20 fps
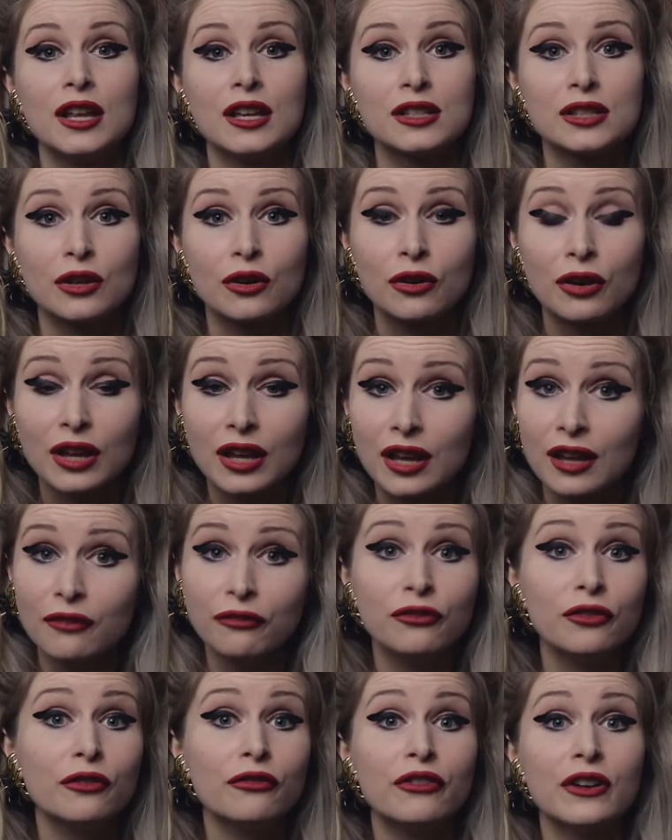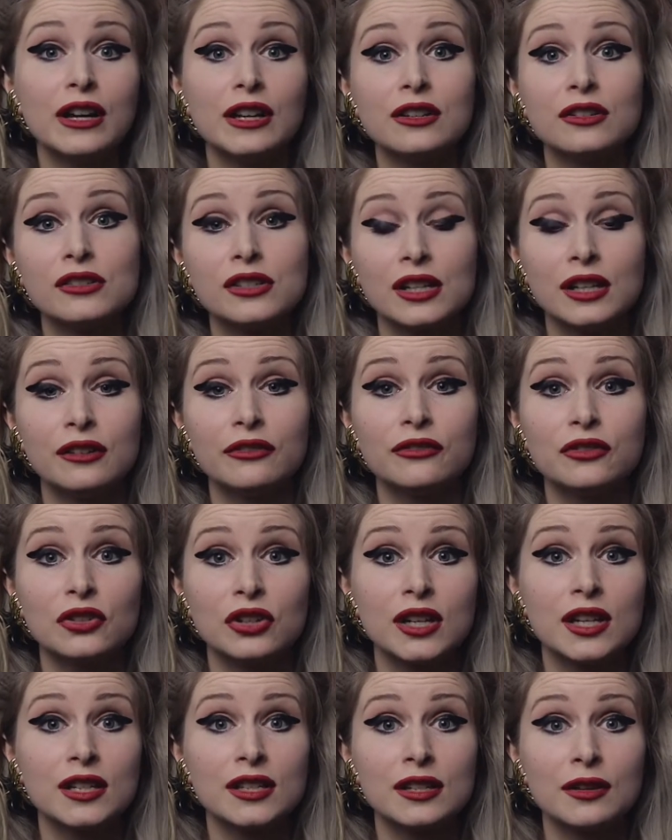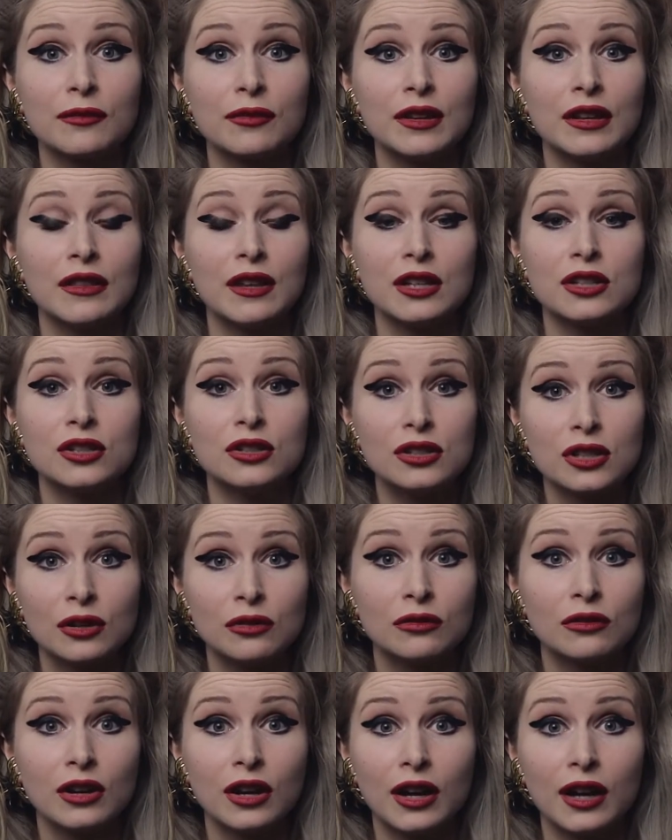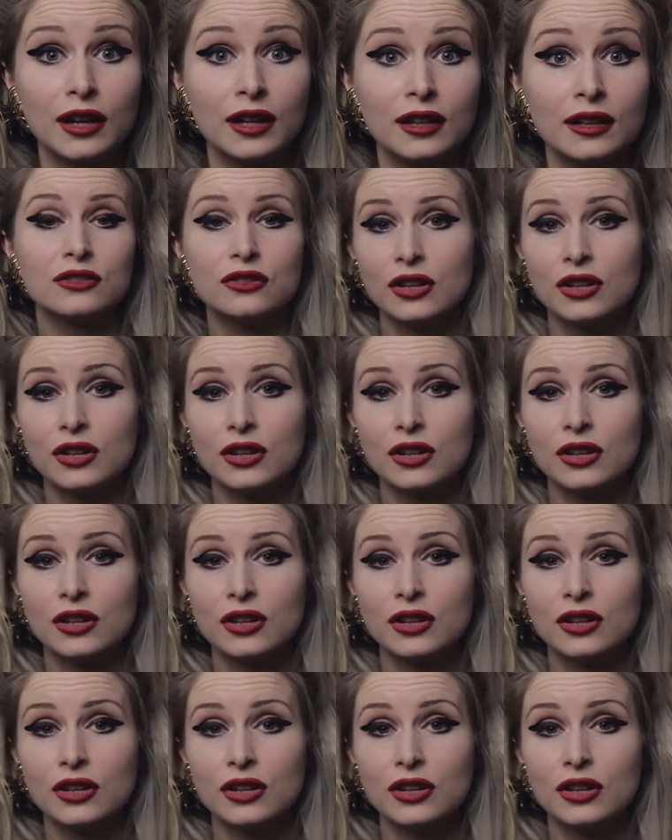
So if you find yourself trying something that you don't like,